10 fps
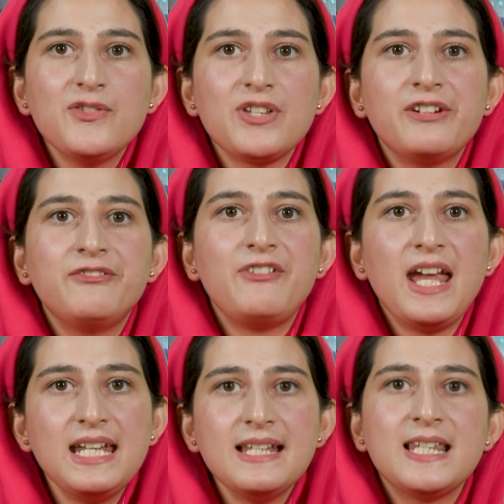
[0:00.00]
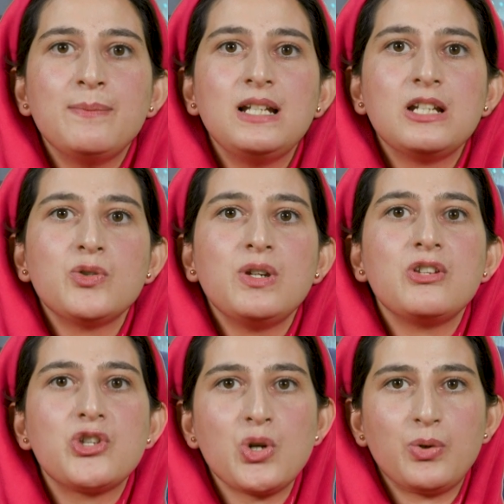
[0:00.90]
are very similar to
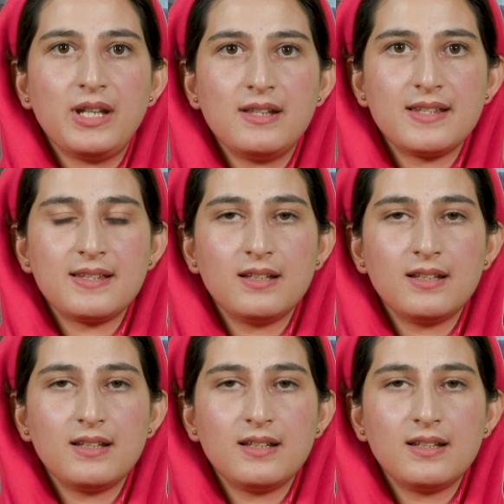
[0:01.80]
insurance.